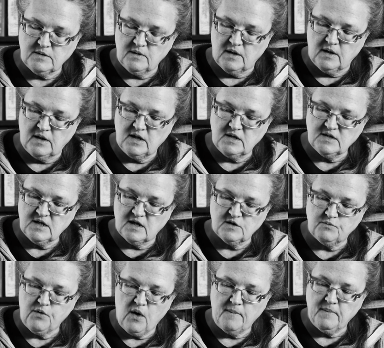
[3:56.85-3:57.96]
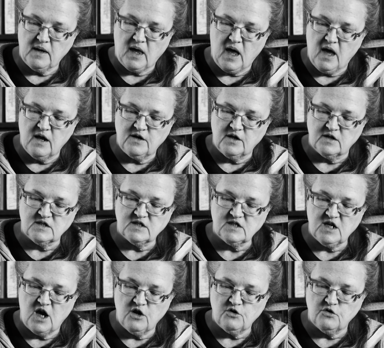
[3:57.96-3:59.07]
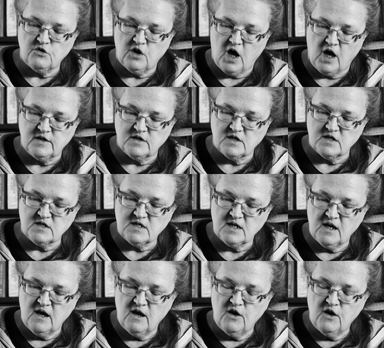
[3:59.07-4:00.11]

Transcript: Uh, he says propaganda standardizes